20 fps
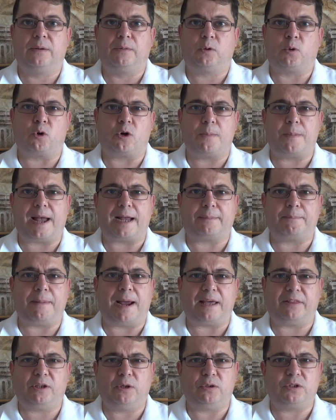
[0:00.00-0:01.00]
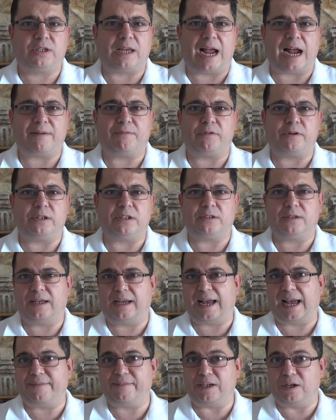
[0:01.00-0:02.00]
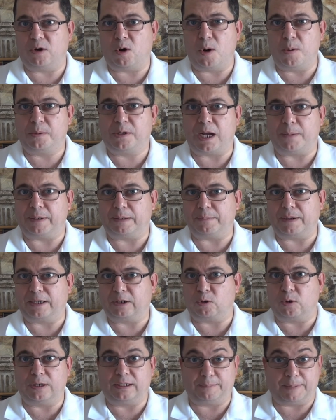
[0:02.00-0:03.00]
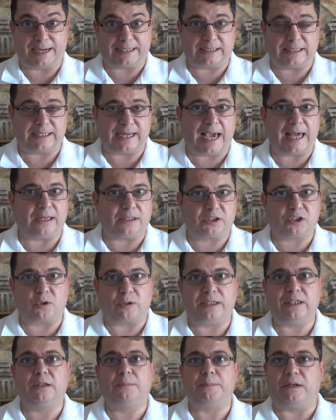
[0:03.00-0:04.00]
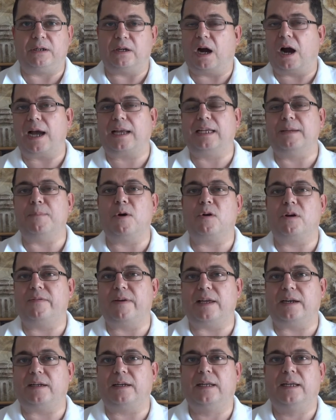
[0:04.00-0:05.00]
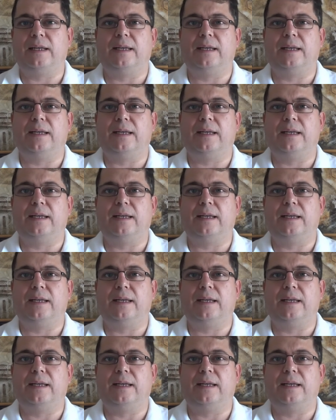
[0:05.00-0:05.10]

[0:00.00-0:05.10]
Quarterback Matthew Stafford is having a homecoming by going back to Dallas, so he'll highly motivated.